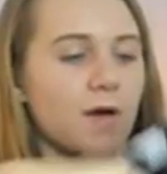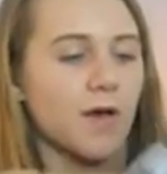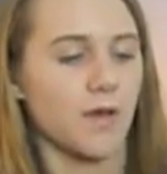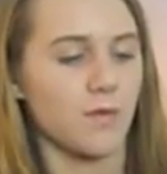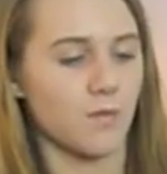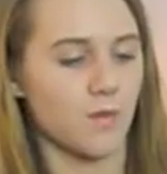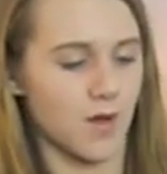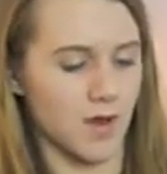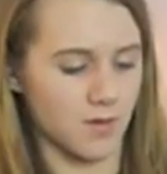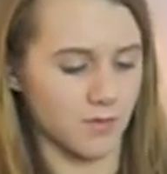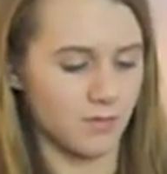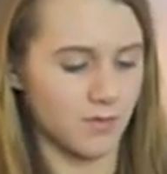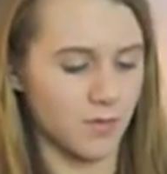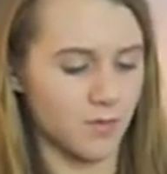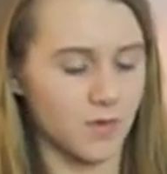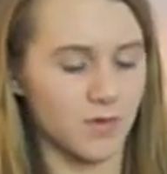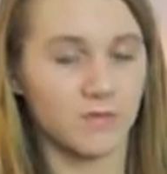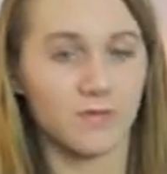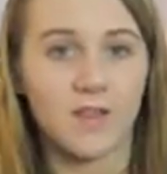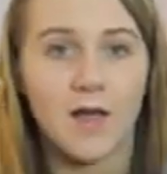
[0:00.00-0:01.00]
white one
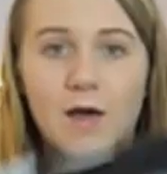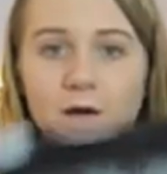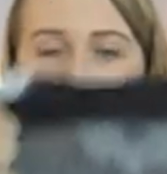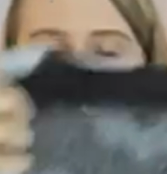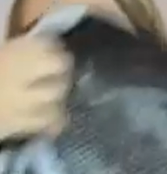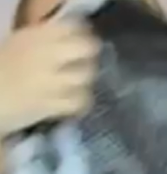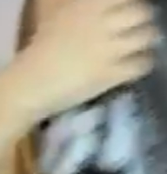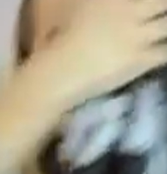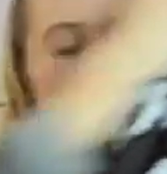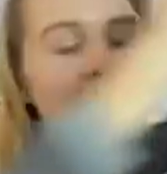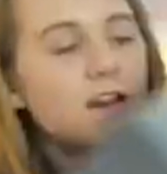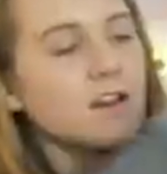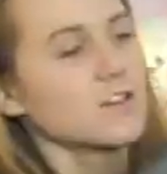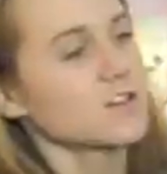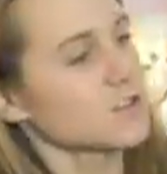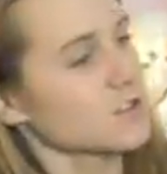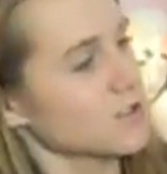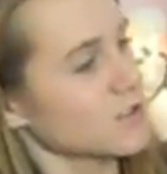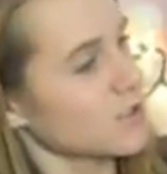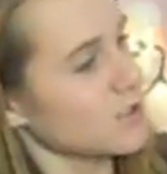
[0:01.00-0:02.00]
with flowers on it, and
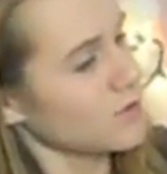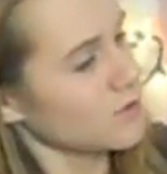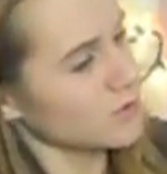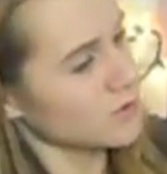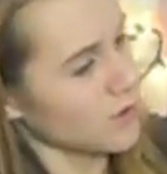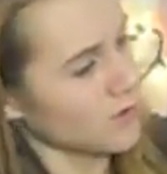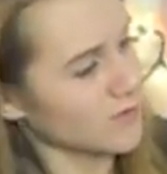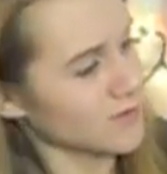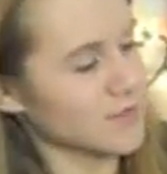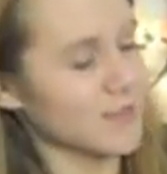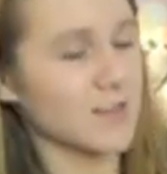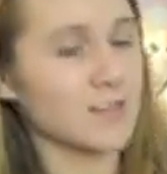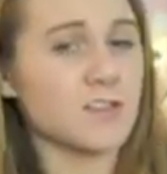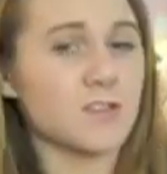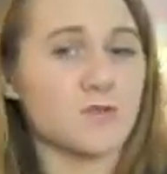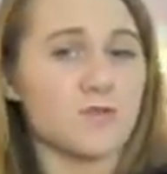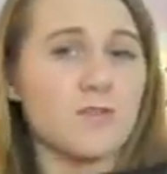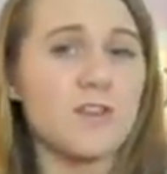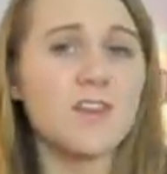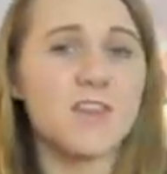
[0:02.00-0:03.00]
it's just huge, oversized.
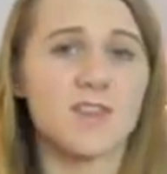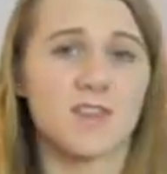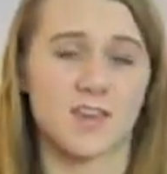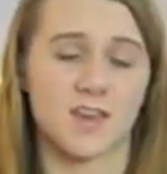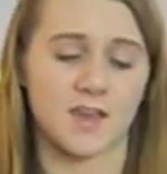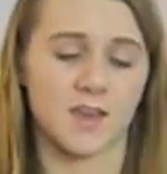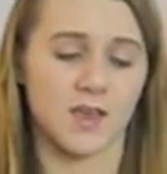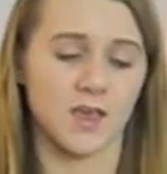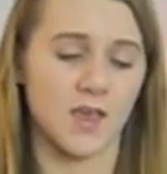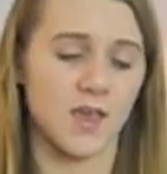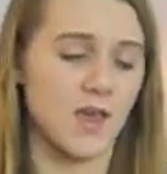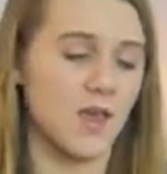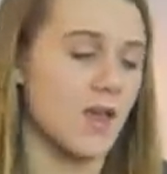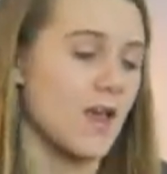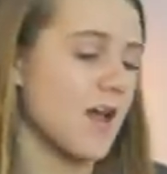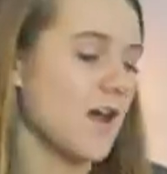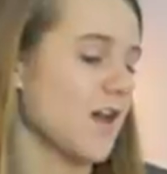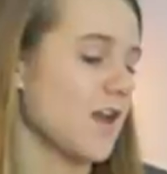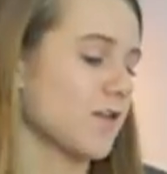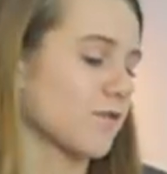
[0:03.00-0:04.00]
It's really thick.
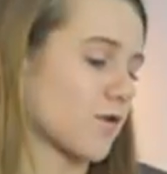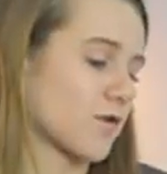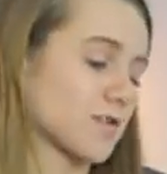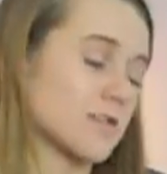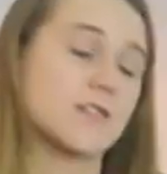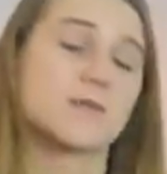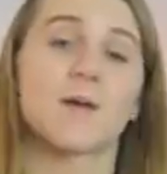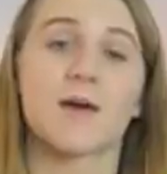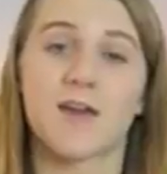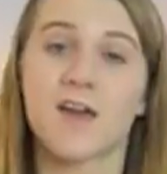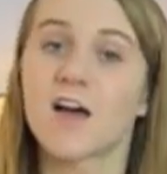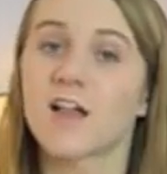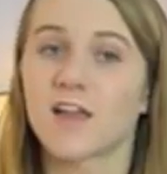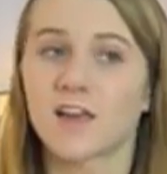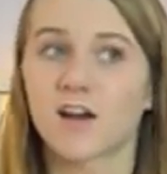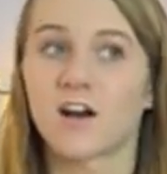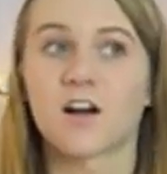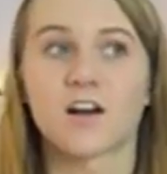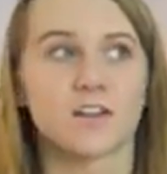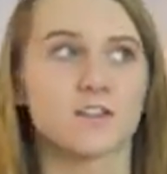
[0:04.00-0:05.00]
And of course, it's by
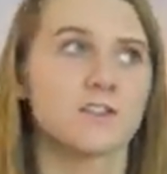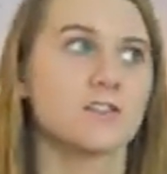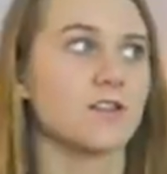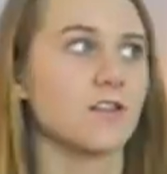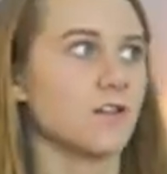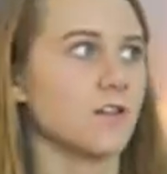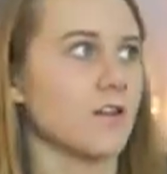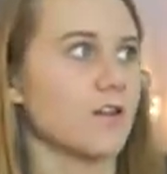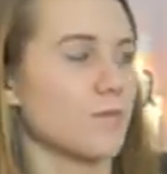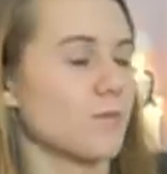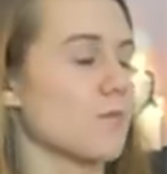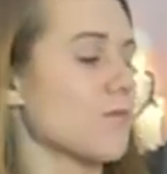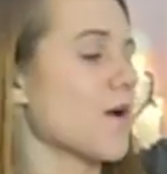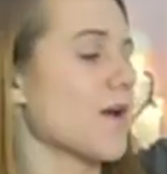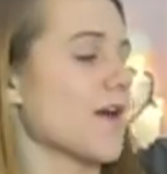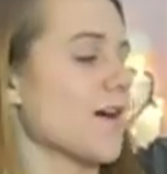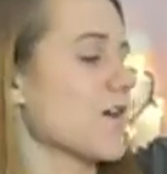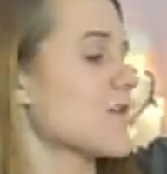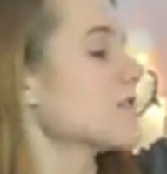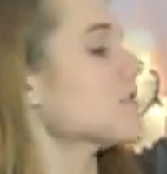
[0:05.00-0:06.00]
LA Hearts.
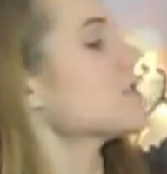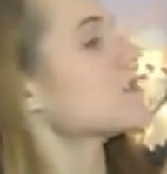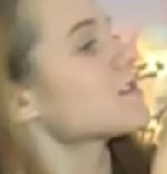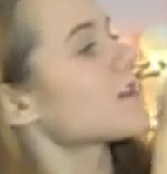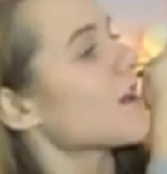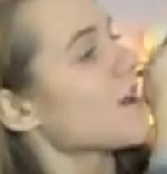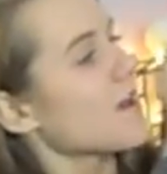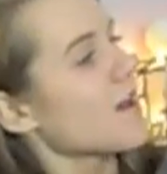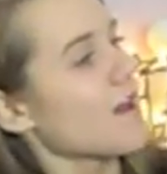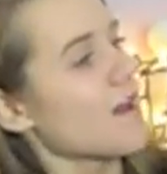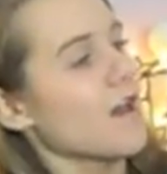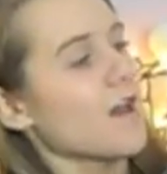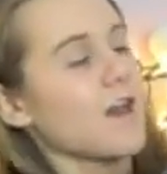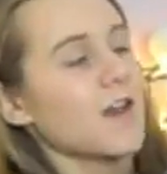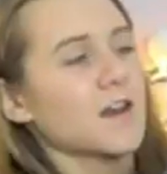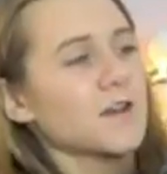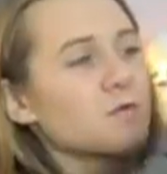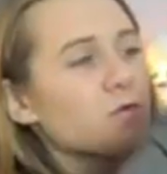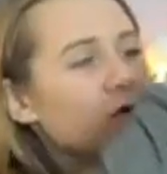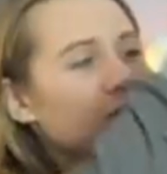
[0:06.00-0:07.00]
What else?
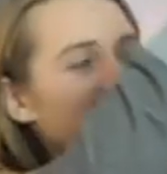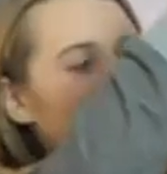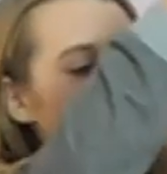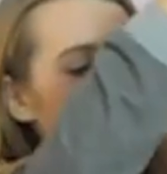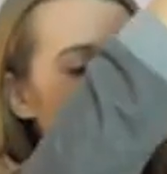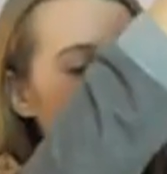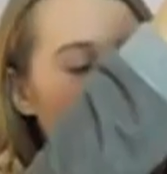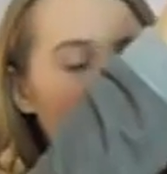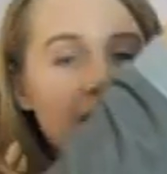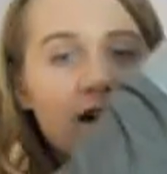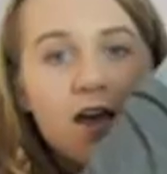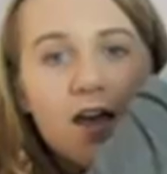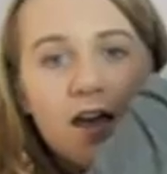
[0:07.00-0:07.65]
And I wore this today,